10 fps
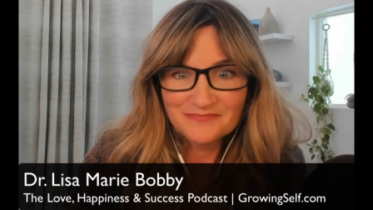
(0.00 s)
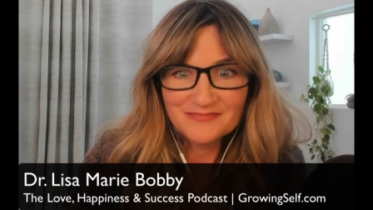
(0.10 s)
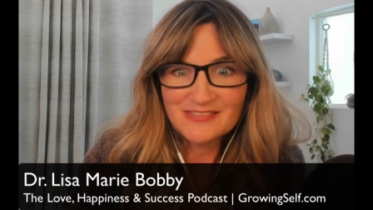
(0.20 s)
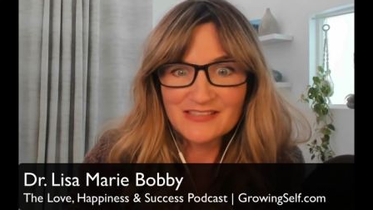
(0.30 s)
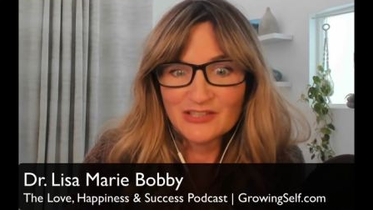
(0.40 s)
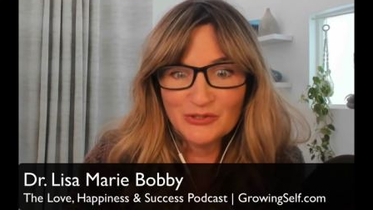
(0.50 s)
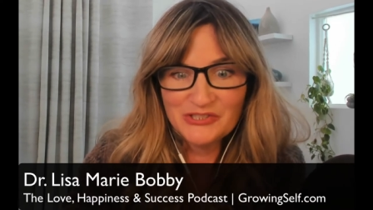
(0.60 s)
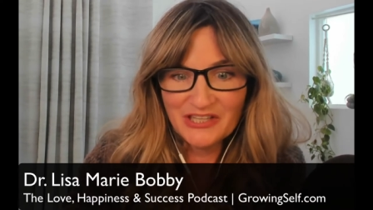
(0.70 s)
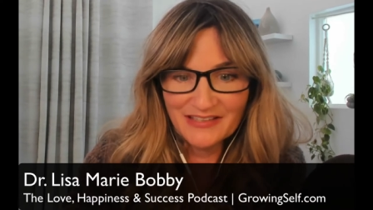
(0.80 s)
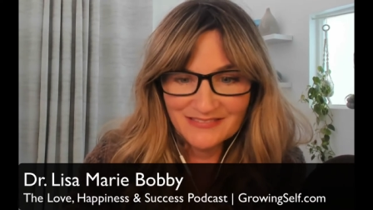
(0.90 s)

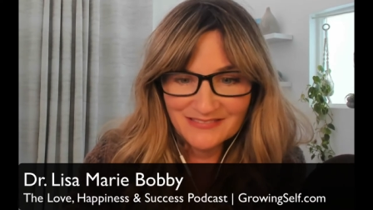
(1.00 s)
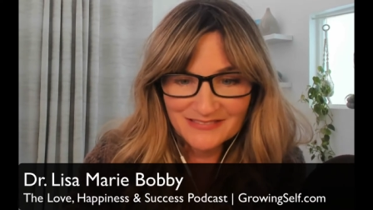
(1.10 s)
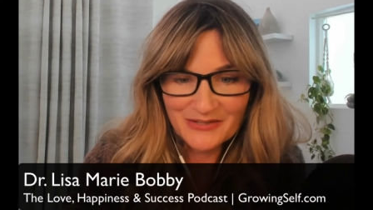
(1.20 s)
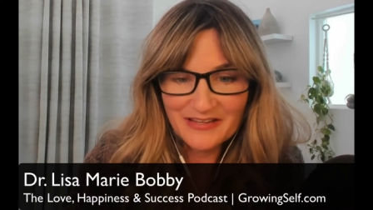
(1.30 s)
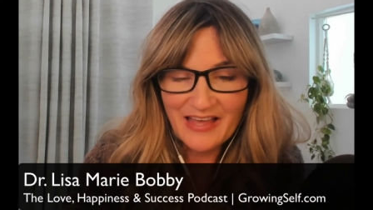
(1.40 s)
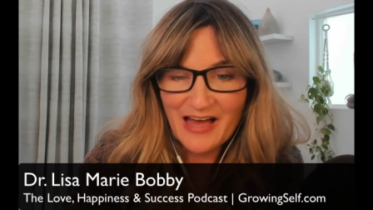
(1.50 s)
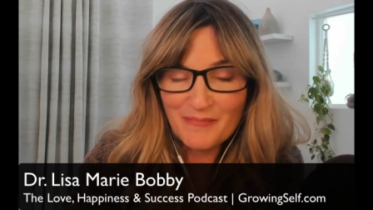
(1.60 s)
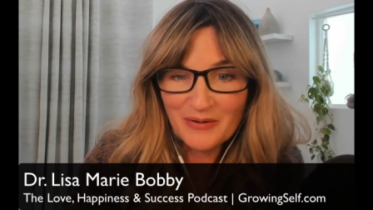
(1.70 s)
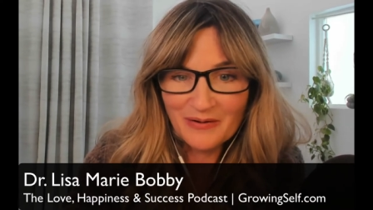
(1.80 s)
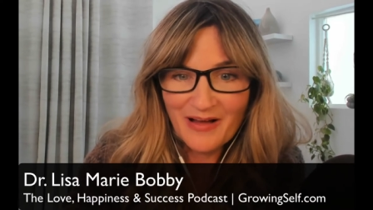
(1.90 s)
solution with a
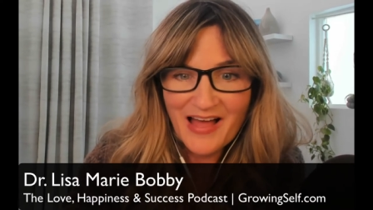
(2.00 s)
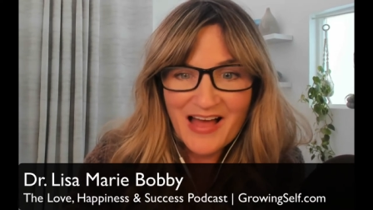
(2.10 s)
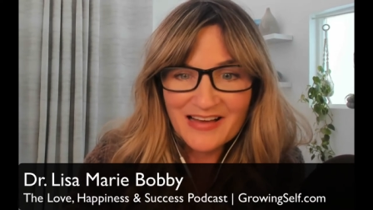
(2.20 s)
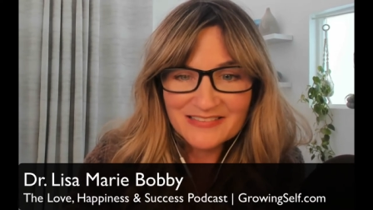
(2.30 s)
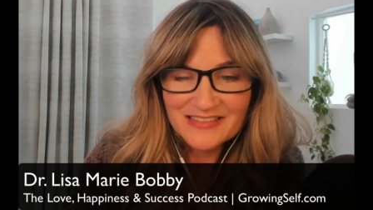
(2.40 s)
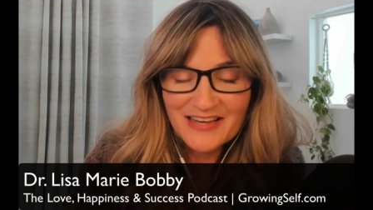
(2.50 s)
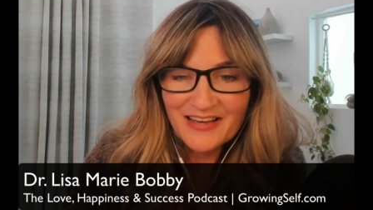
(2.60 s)
capital S.